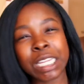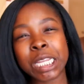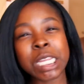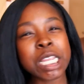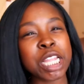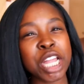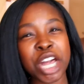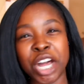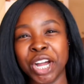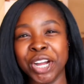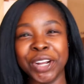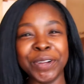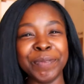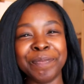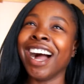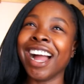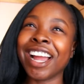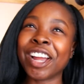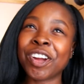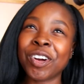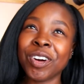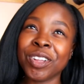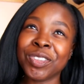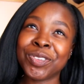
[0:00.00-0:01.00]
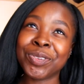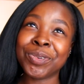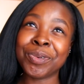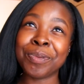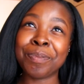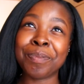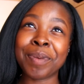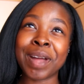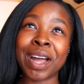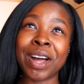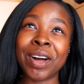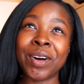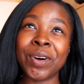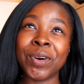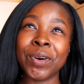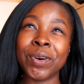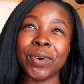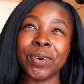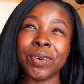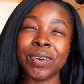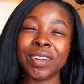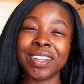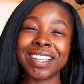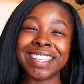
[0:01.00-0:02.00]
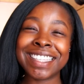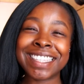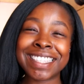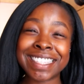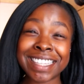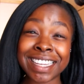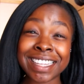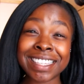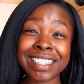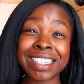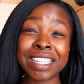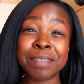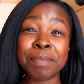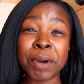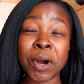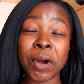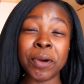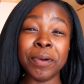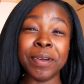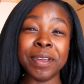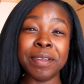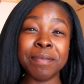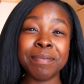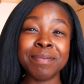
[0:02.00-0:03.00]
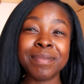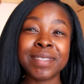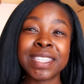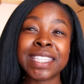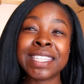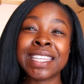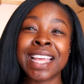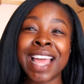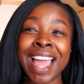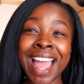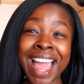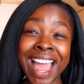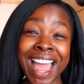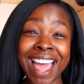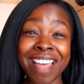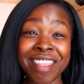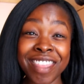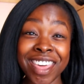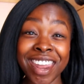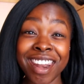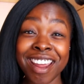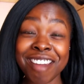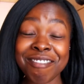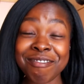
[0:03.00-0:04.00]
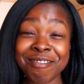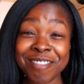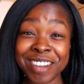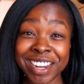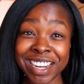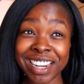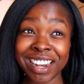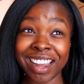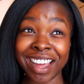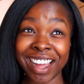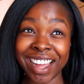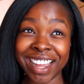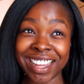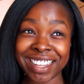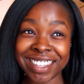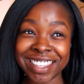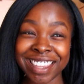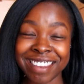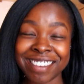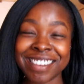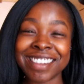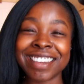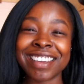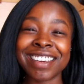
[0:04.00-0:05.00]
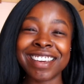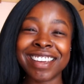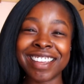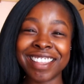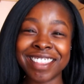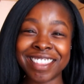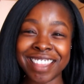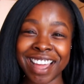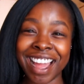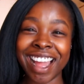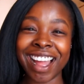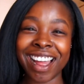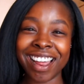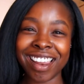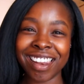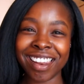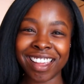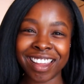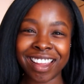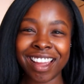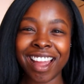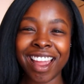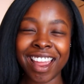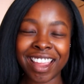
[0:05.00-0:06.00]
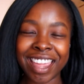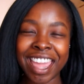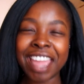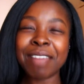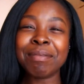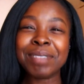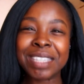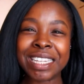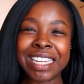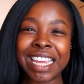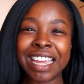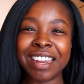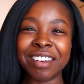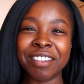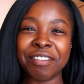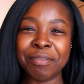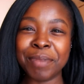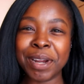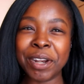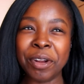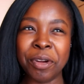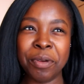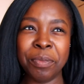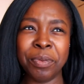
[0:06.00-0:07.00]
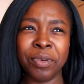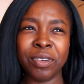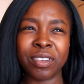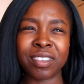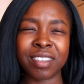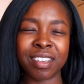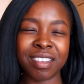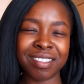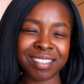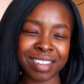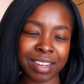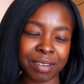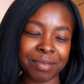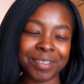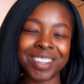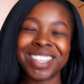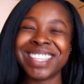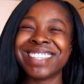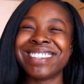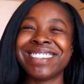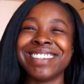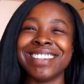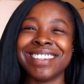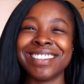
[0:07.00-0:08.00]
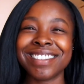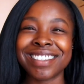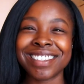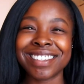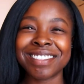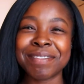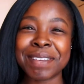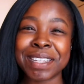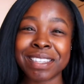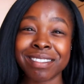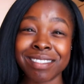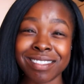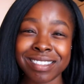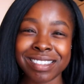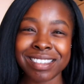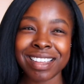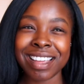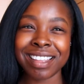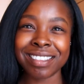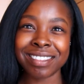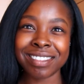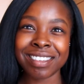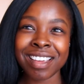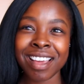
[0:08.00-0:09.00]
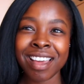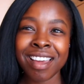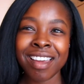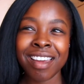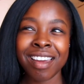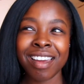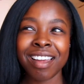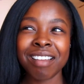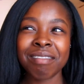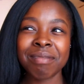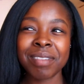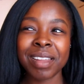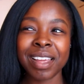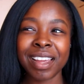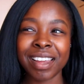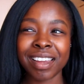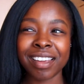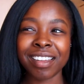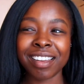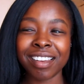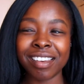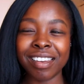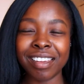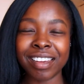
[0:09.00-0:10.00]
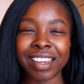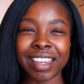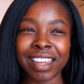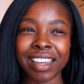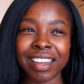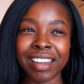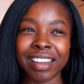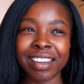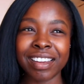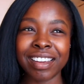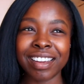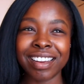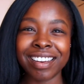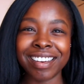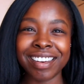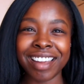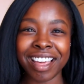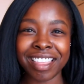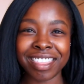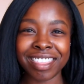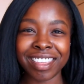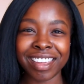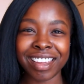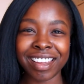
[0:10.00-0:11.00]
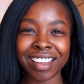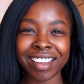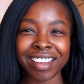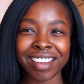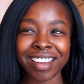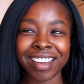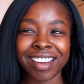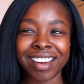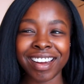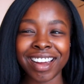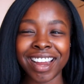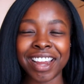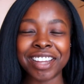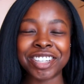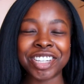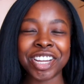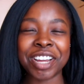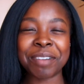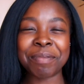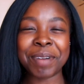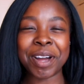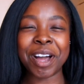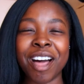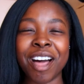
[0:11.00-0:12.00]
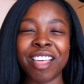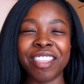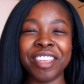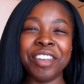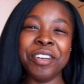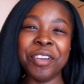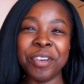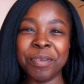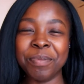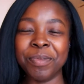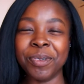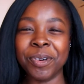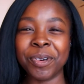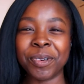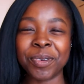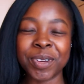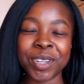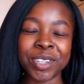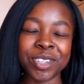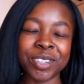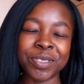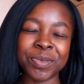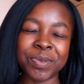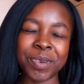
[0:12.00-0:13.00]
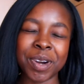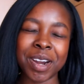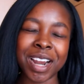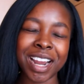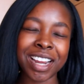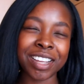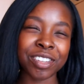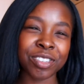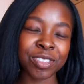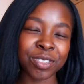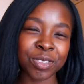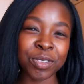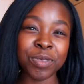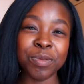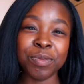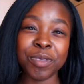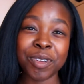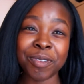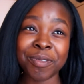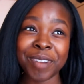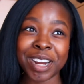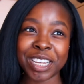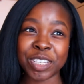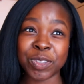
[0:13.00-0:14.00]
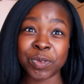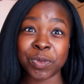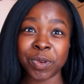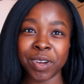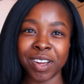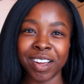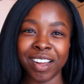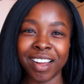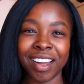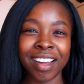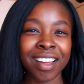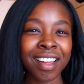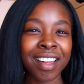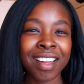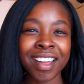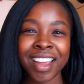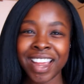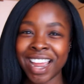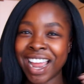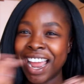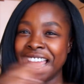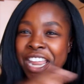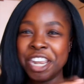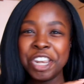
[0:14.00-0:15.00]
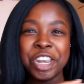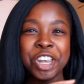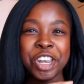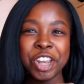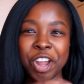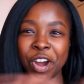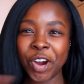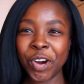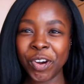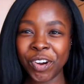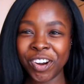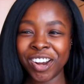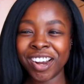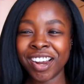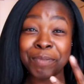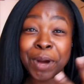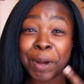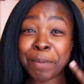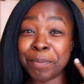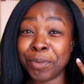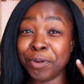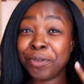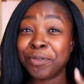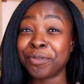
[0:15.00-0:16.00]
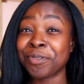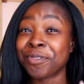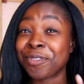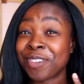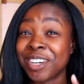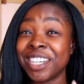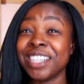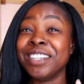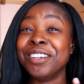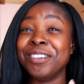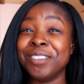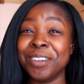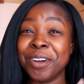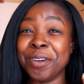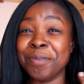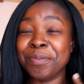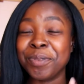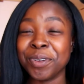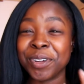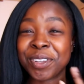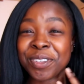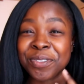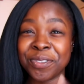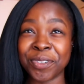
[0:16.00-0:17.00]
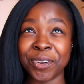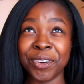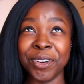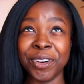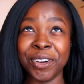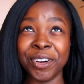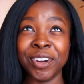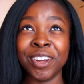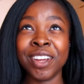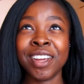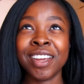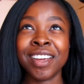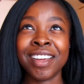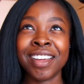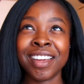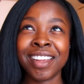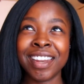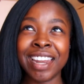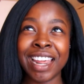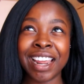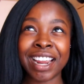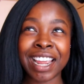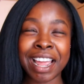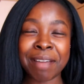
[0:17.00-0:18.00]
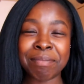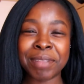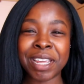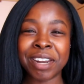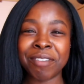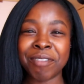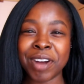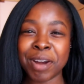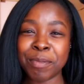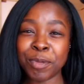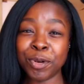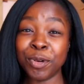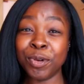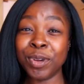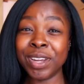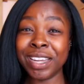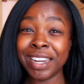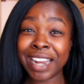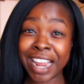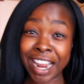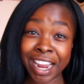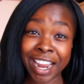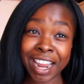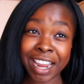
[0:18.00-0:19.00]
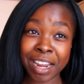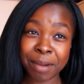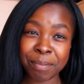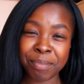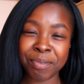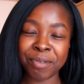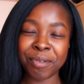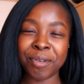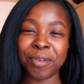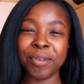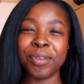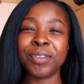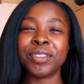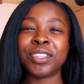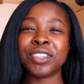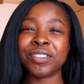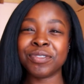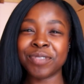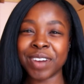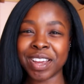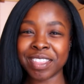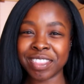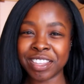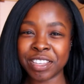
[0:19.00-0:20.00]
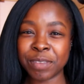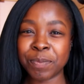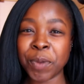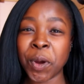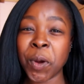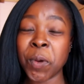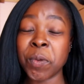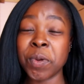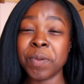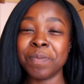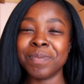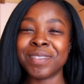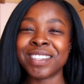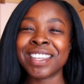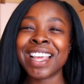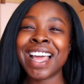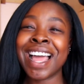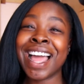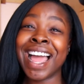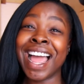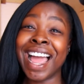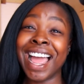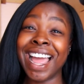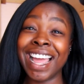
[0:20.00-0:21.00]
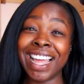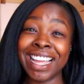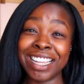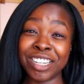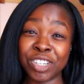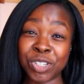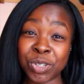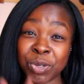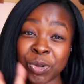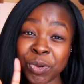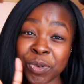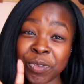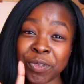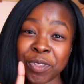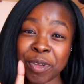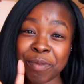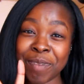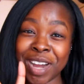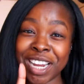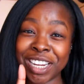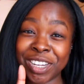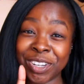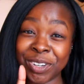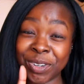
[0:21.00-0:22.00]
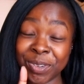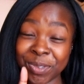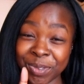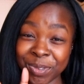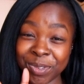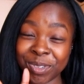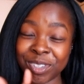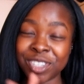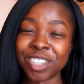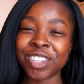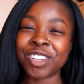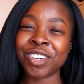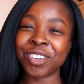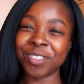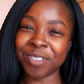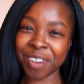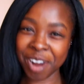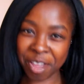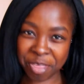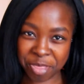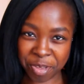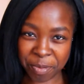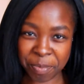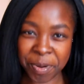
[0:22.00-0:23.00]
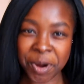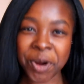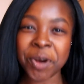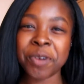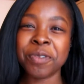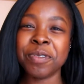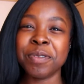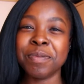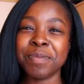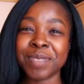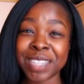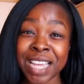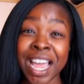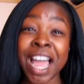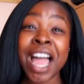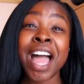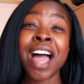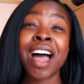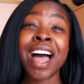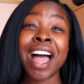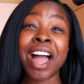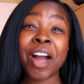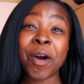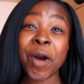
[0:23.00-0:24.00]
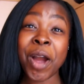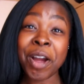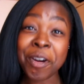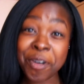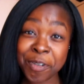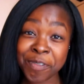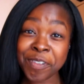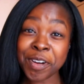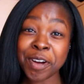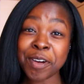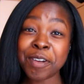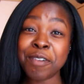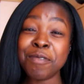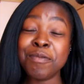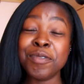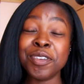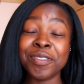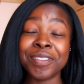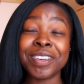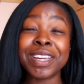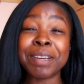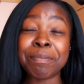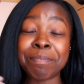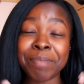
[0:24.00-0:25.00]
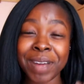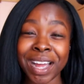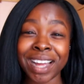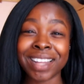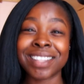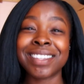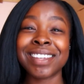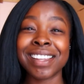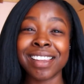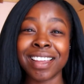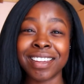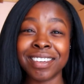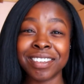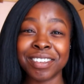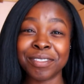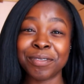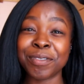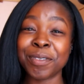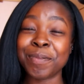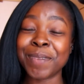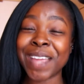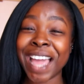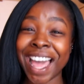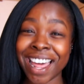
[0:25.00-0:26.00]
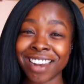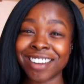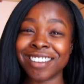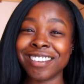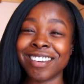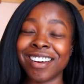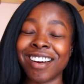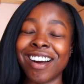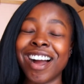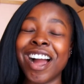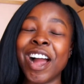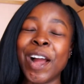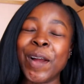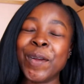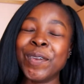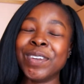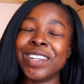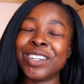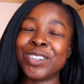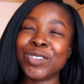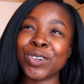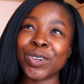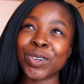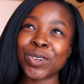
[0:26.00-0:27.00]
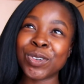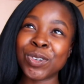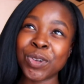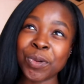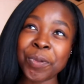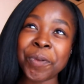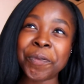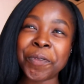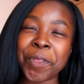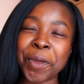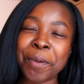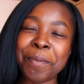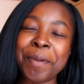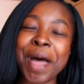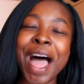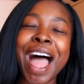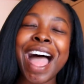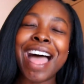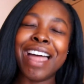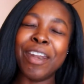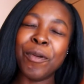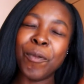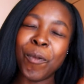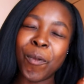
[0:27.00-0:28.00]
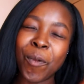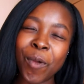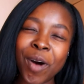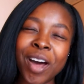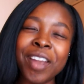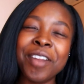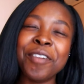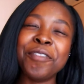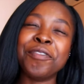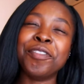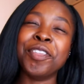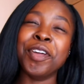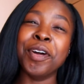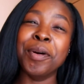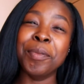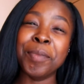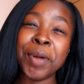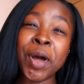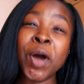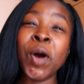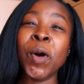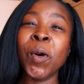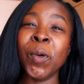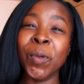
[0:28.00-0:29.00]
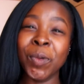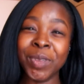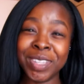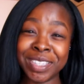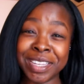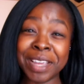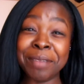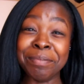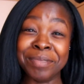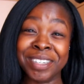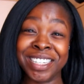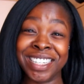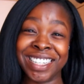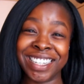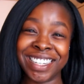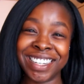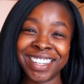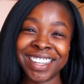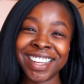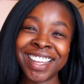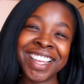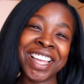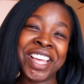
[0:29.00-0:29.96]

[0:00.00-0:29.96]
No, I got to about 60 poems and then I realized that, like, I came to the end of my notebooks and I was like, what is this? This makes no sense. And I'm like, looking, nothing. I checked other notebook, which is where I assumed the rest were, and no. I bought 3 new notebooks for Camp Nanowrimo in April to write these poems, and 2 of them I used to write the poems. However, moving back to London from Canada, I only took 2 of them and 1 of them was empty.